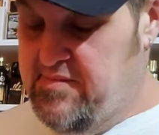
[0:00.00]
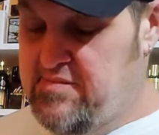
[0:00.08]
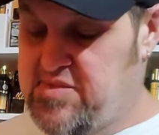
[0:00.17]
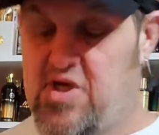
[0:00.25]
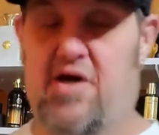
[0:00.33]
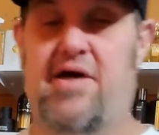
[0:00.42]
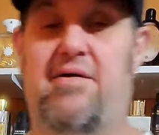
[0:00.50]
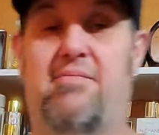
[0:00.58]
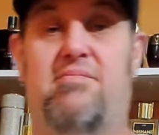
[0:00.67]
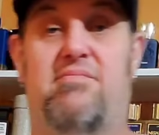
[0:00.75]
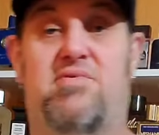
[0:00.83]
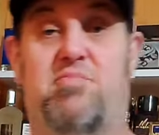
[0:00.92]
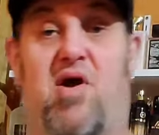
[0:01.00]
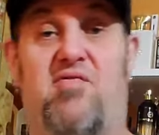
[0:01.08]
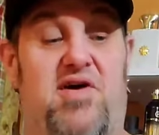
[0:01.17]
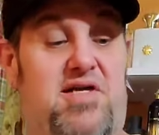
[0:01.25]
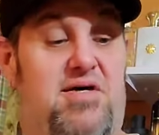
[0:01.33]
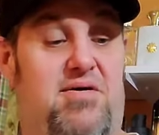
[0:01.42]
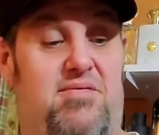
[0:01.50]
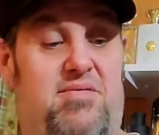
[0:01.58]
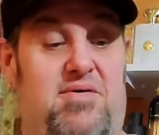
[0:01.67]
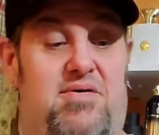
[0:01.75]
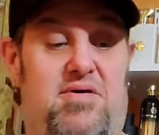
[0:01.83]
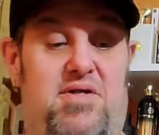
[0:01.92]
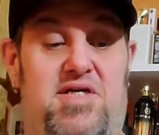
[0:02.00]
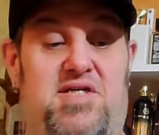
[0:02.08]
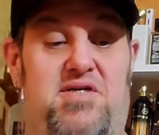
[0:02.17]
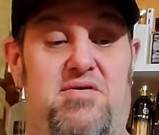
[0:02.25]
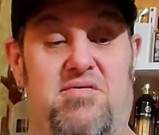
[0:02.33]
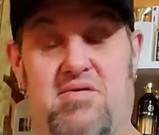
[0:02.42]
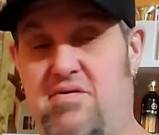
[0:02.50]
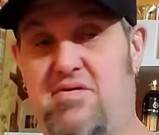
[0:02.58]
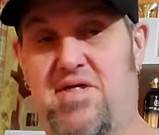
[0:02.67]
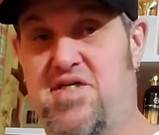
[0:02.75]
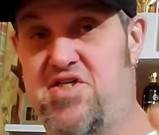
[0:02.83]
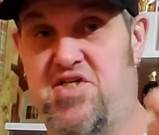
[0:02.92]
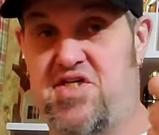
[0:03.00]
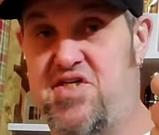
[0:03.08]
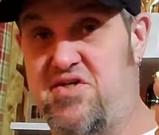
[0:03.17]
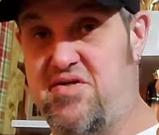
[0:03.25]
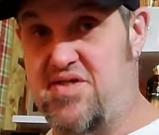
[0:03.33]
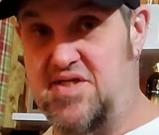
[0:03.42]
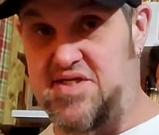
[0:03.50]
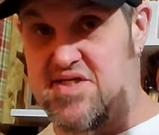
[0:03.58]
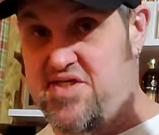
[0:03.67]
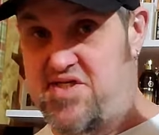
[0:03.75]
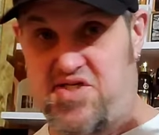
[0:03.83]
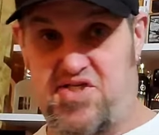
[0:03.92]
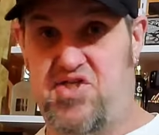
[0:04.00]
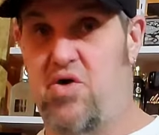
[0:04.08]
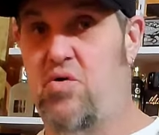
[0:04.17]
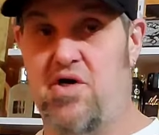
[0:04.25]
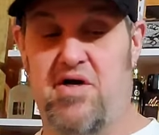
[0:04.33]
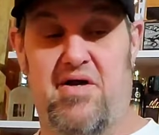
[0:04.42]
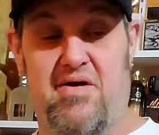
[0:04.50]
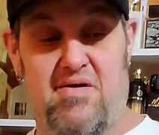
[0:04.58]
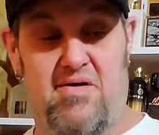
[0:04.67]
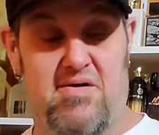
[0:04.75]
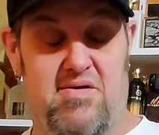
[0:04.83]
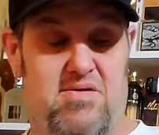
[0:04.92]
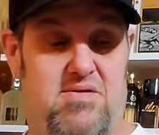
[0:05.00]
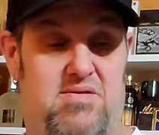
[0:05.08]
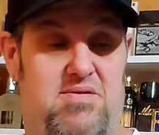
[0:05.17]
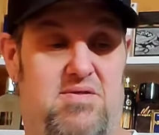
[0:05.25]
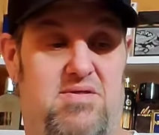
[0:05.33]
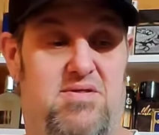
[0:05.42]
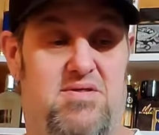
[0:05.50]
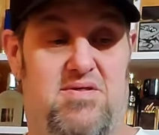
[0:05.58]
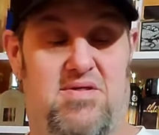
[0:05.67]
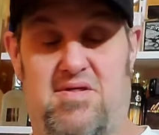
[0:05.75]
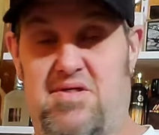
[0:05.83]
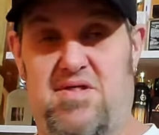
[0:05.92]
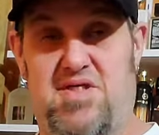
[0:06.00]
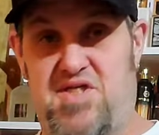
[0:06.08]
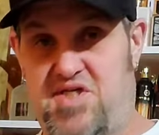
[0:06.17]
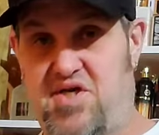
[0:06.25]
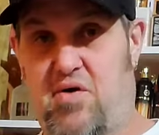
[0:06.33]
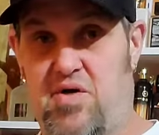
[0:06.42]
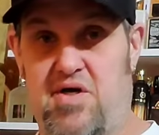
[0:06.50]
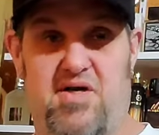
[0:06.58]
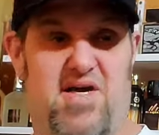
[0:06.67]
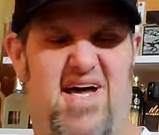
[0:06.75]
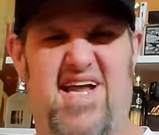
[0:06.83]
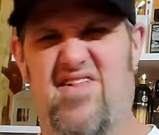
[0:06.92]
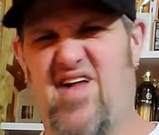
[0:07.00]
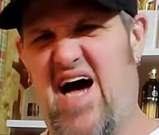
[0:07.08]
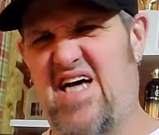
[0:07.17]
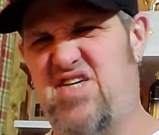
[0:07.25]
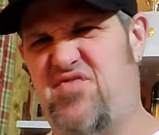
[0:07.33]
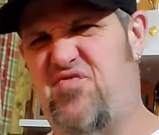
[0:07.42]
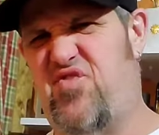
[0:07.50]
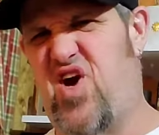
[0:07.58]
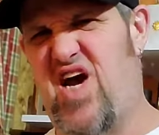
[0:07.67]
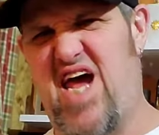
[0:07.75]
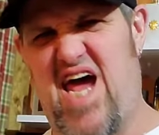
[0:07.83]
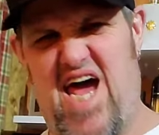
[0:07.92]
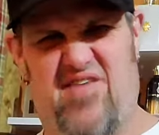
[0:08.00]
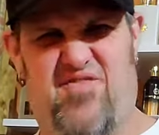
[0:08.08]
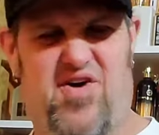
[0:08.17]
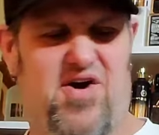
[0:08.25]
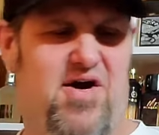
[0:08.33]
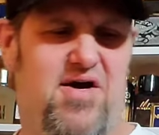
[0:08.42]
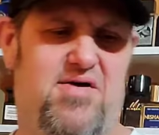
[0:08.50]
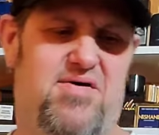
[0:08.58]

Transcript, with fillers: Sorry, it's perfect. This this is just this is so good. So good. And it lasts forever.